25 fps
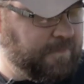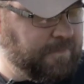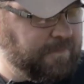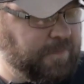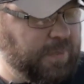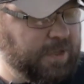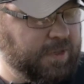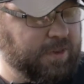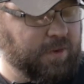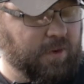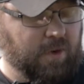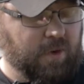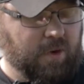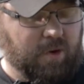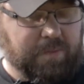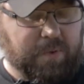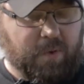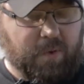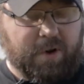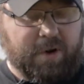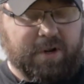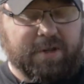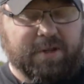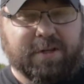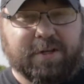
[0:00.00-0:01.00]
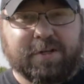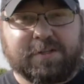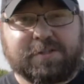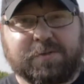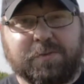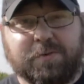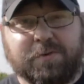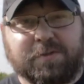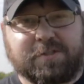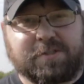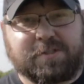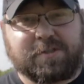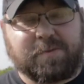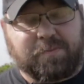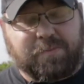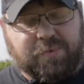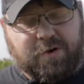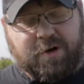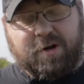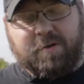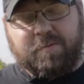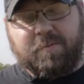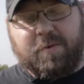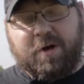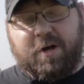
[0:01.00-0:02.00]
But the whole point of this was to
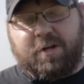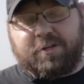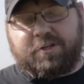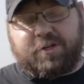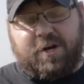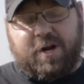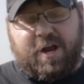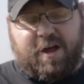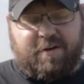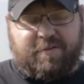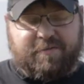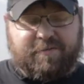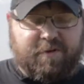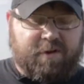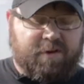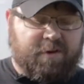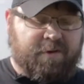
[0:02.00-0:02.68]
pretty much have